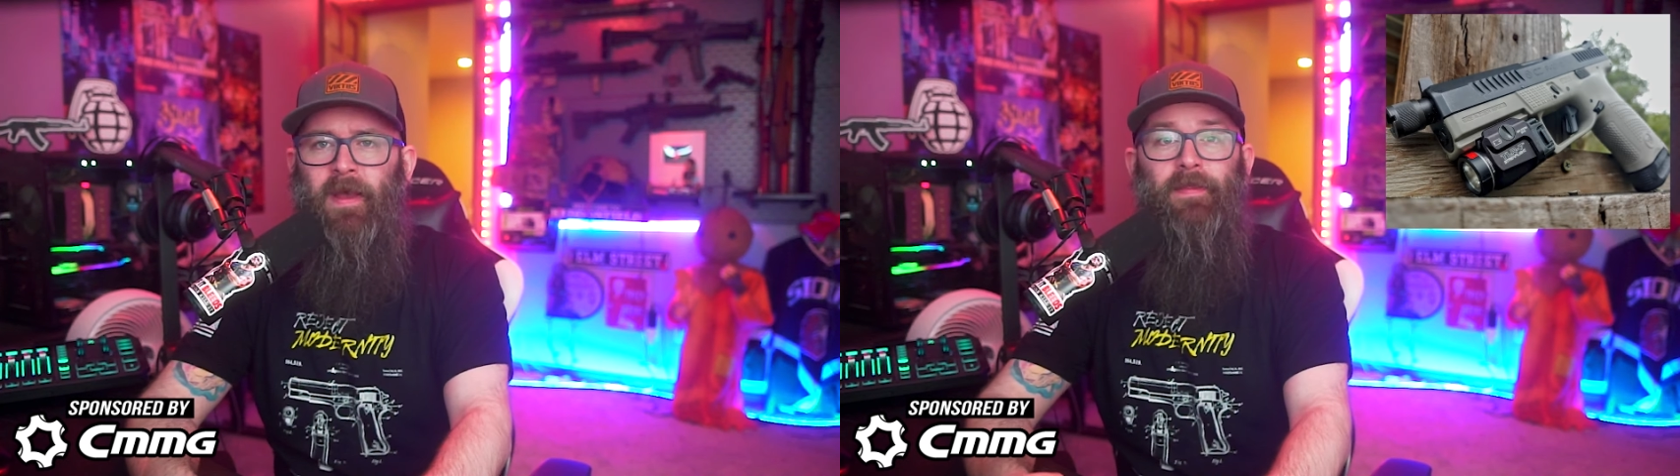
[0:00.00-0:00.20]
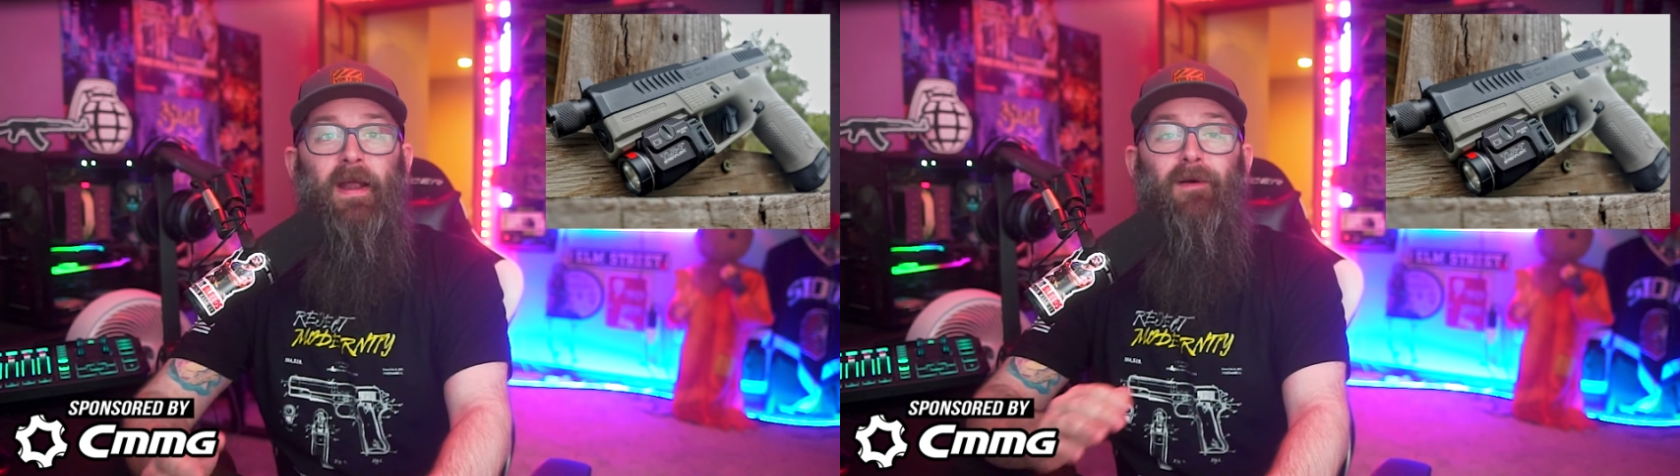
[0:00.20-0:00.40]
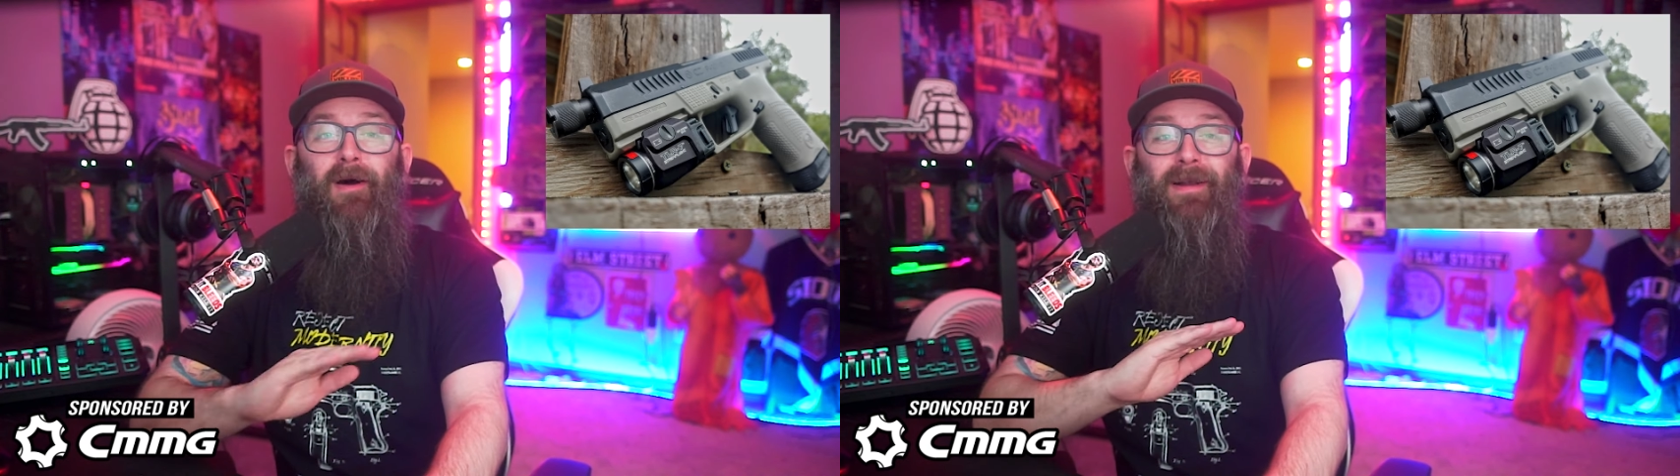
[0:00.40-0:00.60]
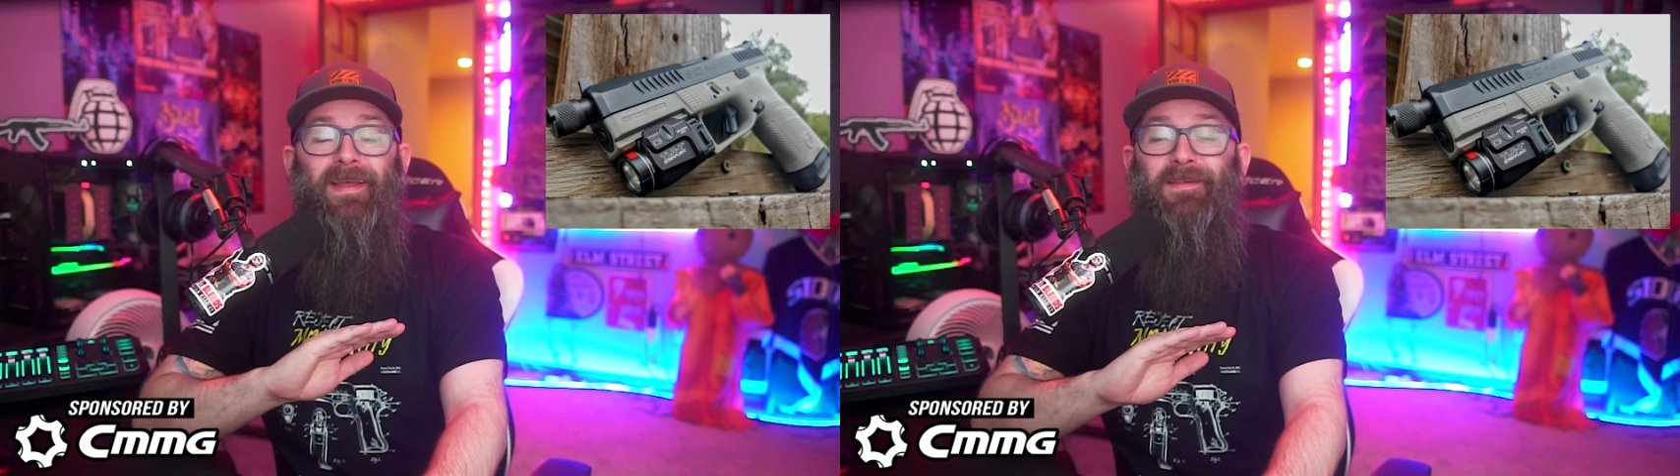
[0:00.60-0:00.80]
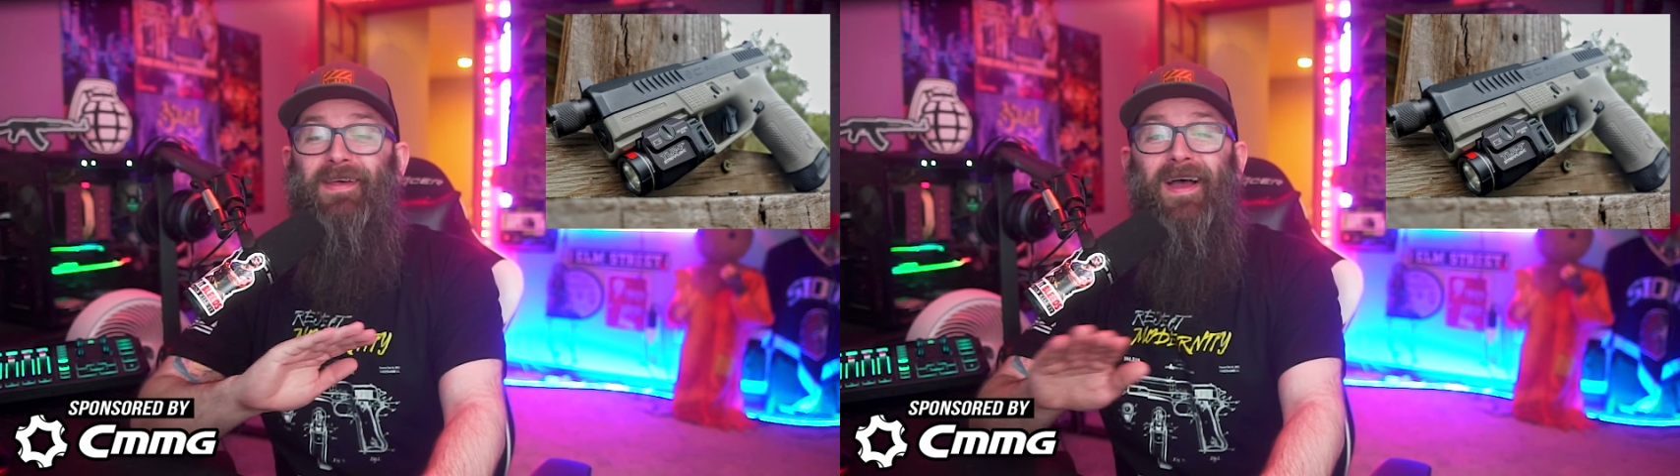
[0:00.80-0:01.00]
There are
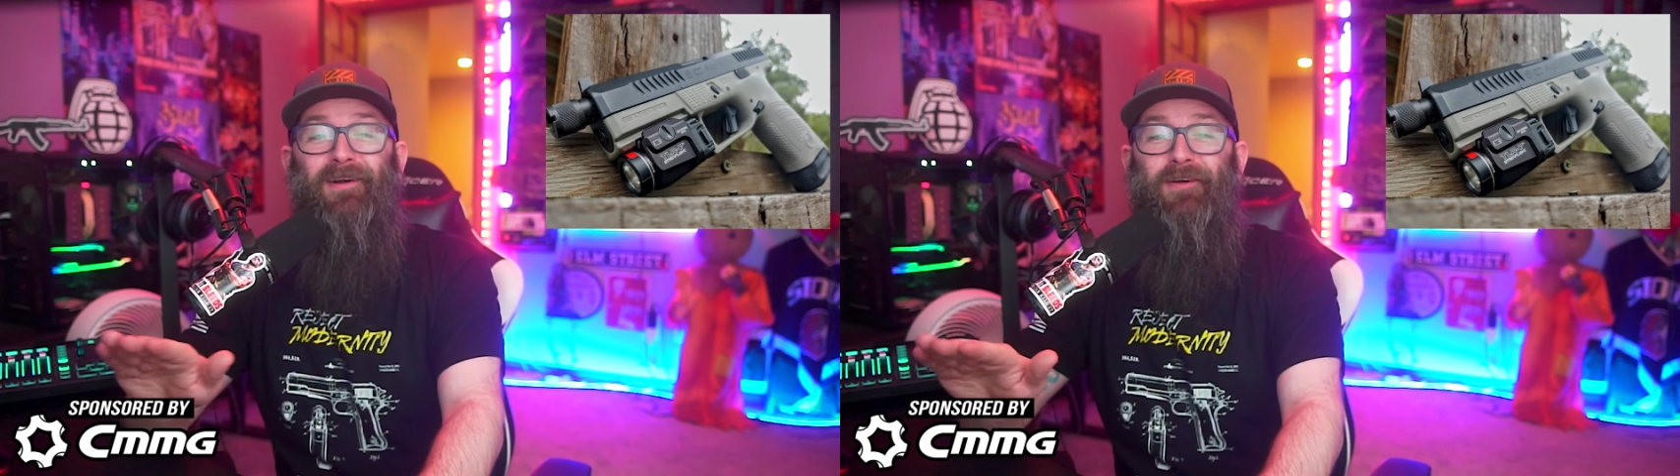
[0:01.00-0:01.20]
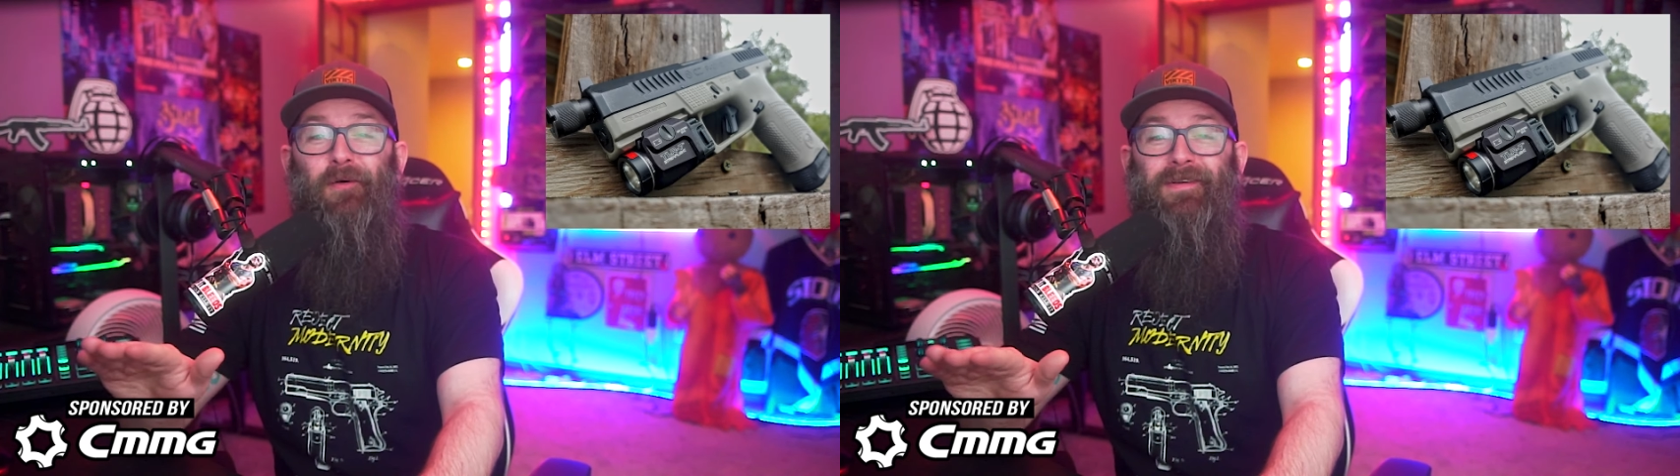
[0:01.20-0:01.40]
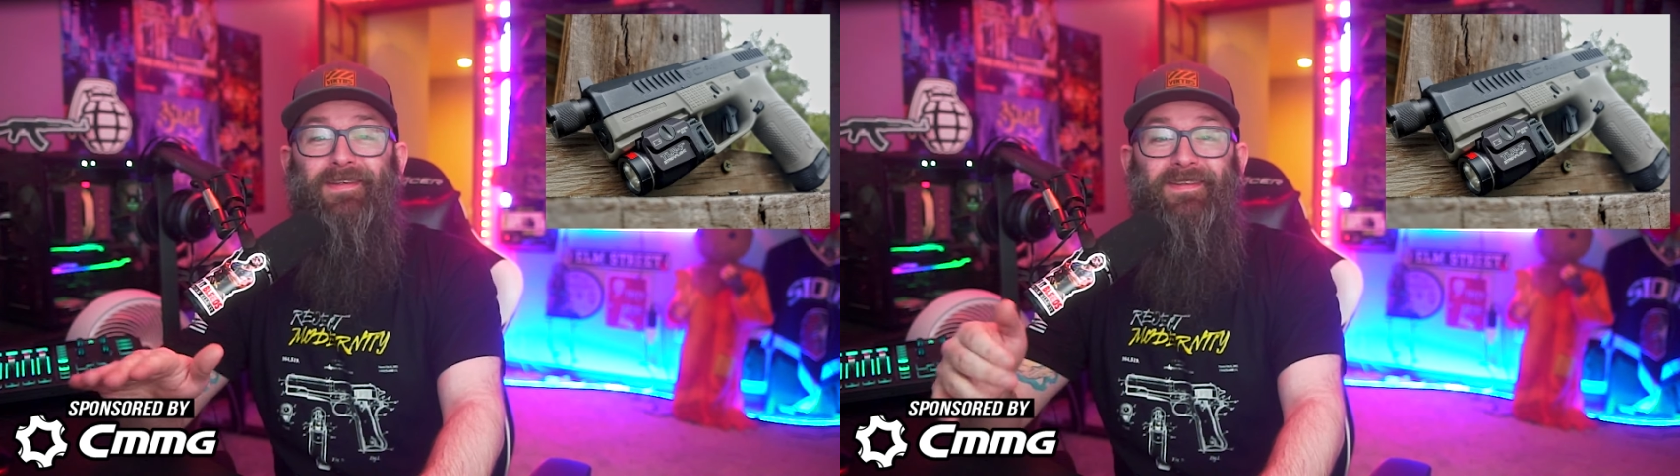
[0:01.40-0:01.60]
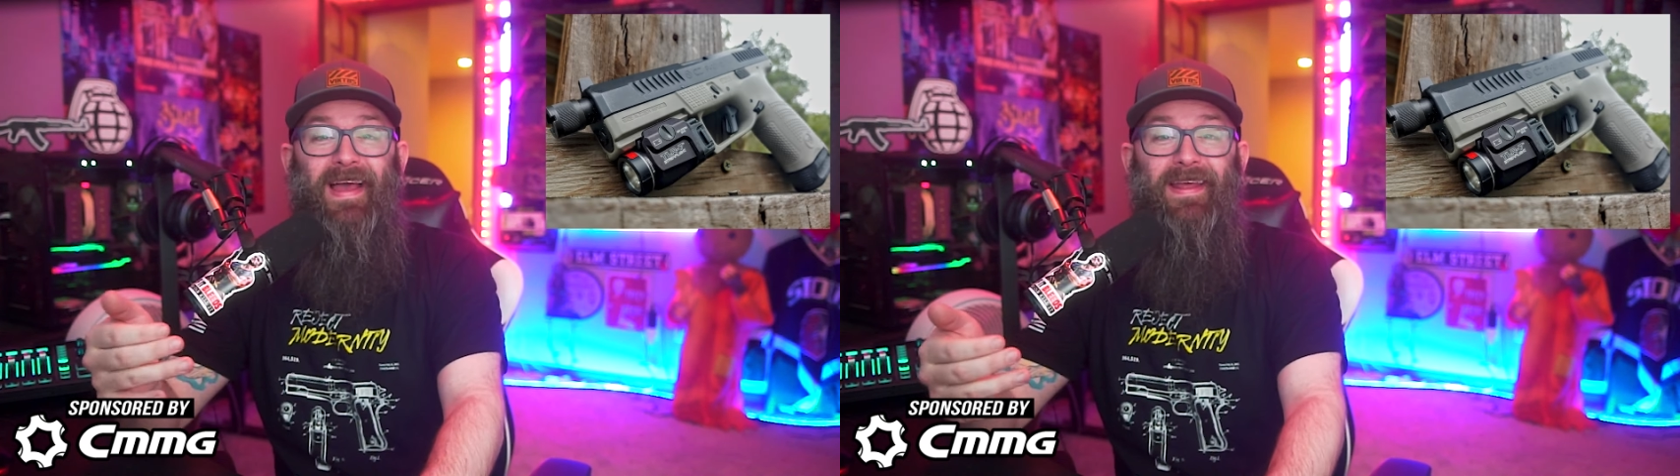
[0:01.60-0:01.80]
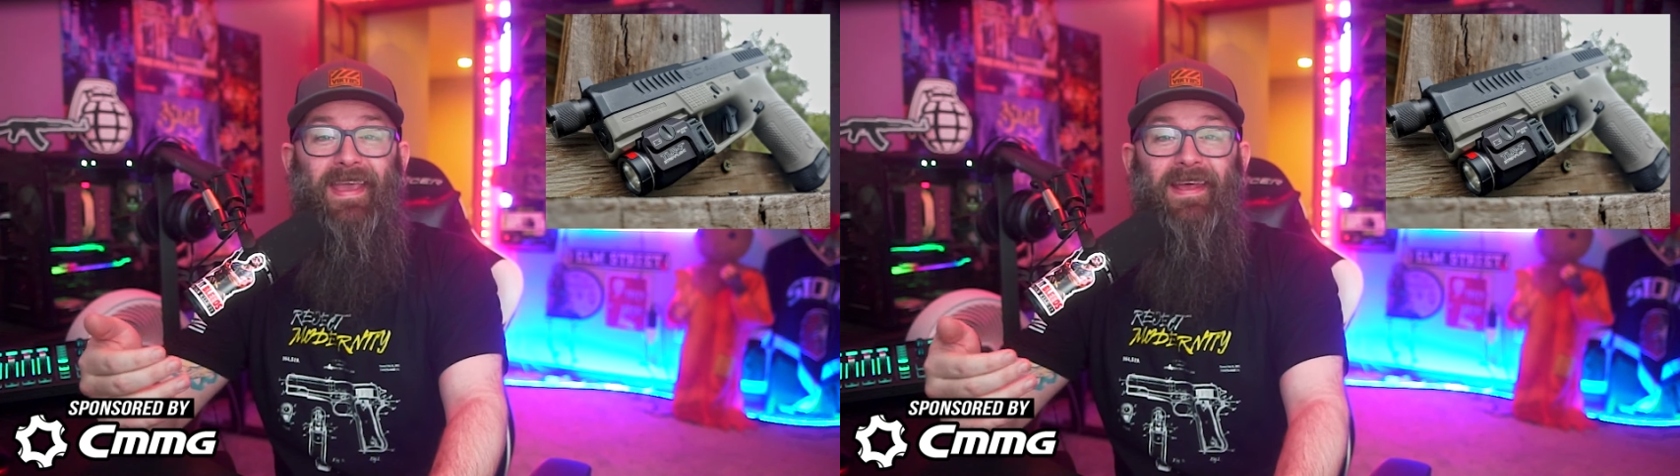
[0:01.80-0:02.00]
entire courses
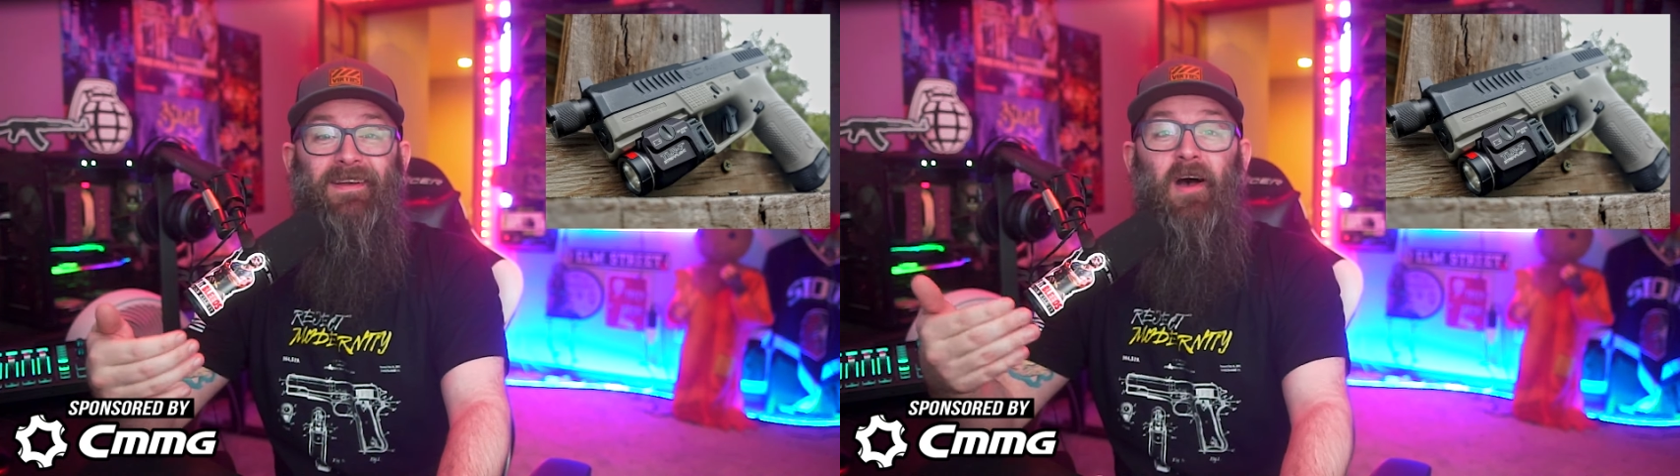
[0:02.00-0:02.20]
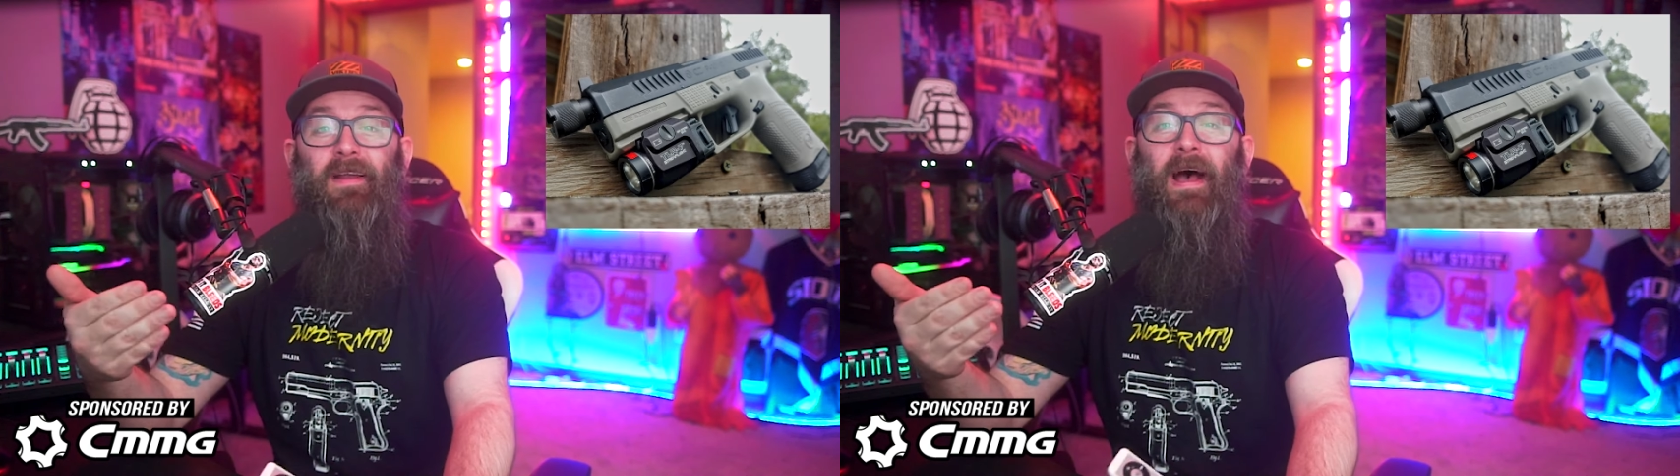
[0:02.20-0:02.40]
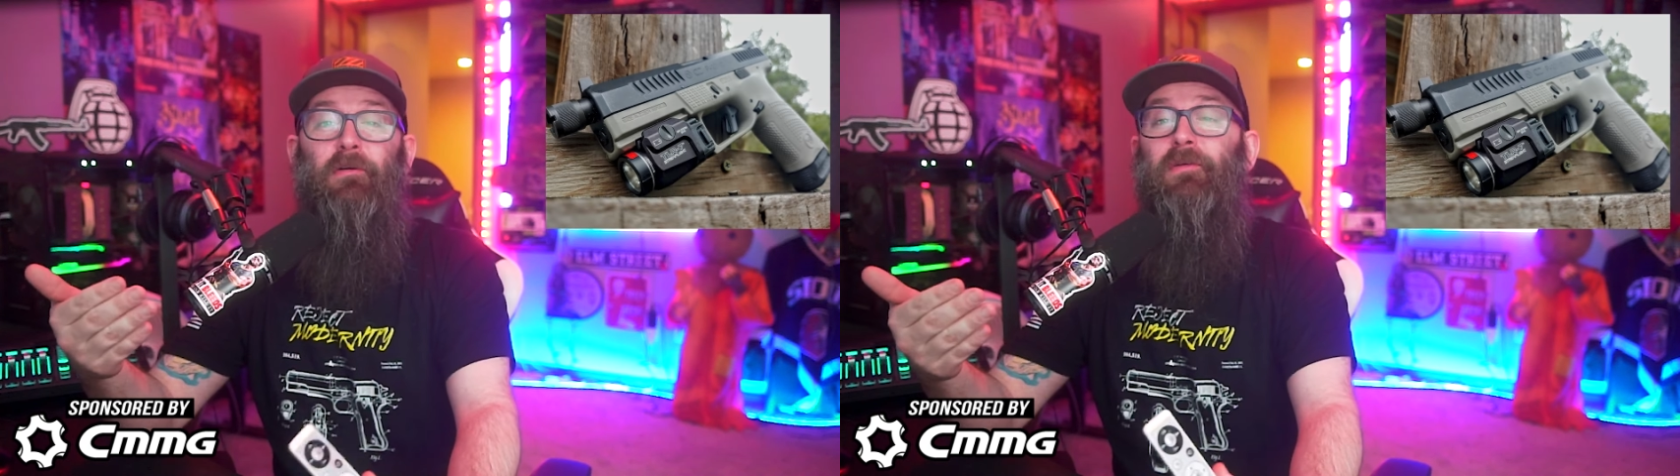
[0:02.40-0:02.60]
dedicated on how